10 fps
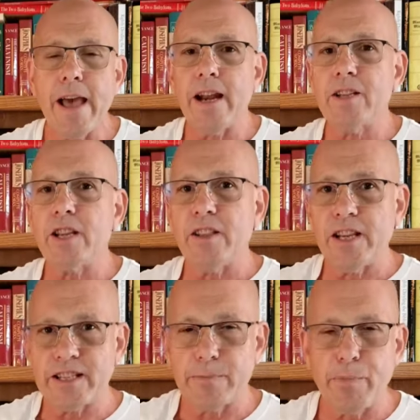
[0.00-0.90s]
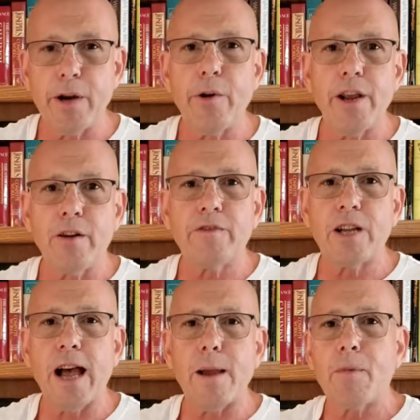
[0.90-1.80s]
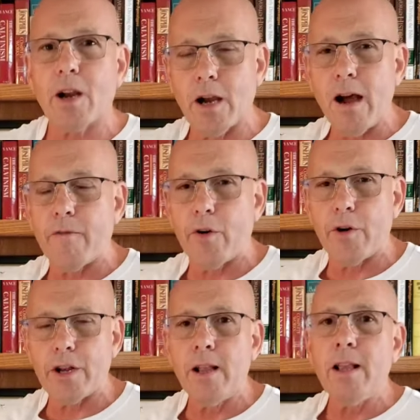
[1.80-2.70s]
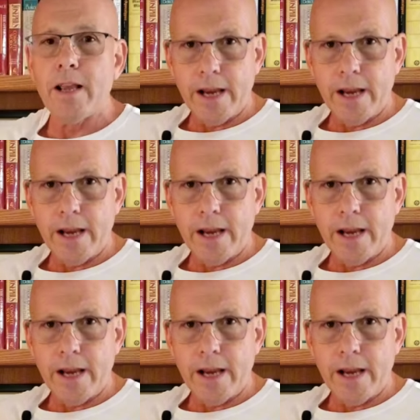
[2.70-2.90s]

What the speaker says: and it's the period of time covered